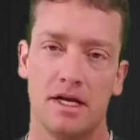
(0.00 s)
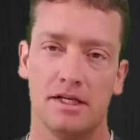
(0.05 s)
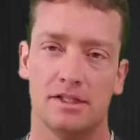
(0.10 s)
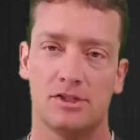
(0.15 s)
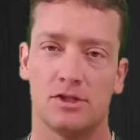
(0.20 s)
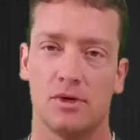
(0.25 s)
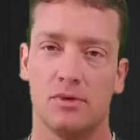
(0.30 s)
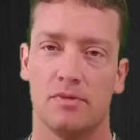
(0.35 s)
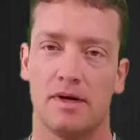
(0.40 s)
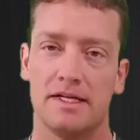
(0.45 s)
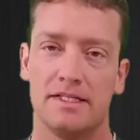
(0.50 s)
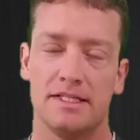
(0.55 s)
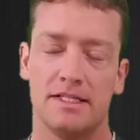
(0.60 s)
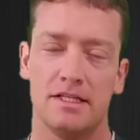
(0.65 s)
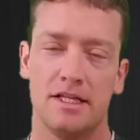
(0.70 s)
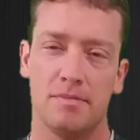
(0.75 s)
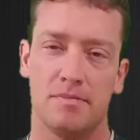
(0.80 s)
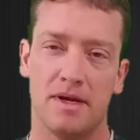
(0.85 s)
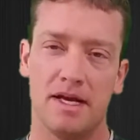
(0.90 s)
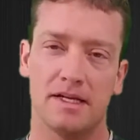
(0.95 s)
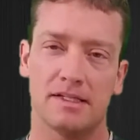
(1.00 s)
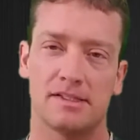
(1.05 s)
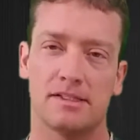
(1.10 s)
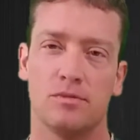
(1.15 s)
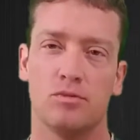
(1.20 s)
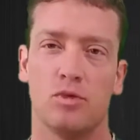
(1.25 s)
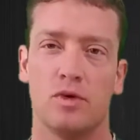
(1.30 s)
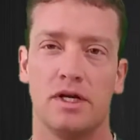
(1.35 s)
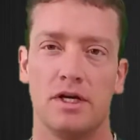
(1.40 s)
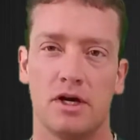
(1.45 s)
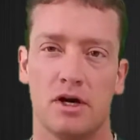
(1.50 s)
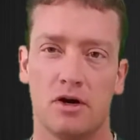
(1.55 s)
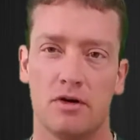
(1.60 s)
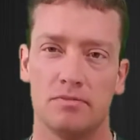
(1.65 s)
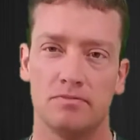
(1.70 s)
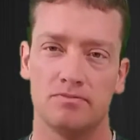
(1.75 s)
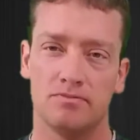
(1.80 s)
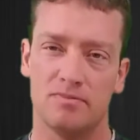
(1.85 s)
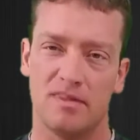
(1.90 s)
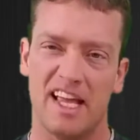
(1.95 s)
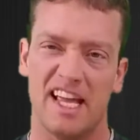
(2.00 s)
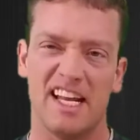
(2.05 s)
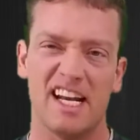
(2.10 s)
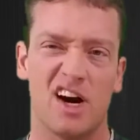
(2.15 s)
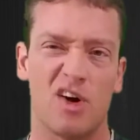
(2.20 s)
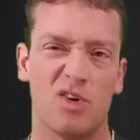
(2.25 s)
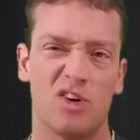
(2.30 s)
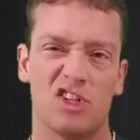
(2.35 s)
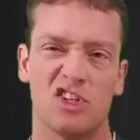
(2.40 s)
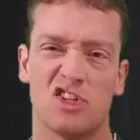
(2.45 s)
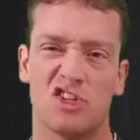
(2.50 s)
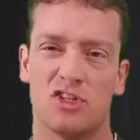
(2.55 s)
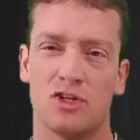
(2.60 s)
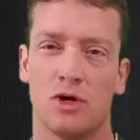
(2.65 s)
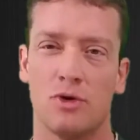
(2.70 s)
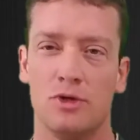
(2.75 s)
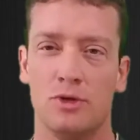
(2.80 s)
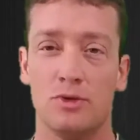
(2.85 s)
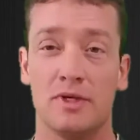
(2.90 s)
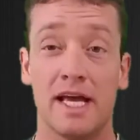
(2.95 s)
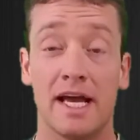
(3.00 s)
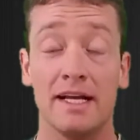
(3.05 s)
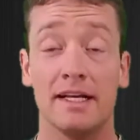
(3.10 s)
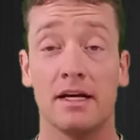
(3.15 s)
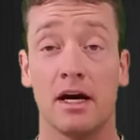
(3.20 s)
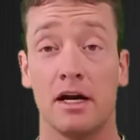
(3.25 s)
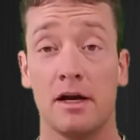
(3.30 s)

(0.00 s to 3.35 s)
So ideally pick some window, 8 hours or so. You can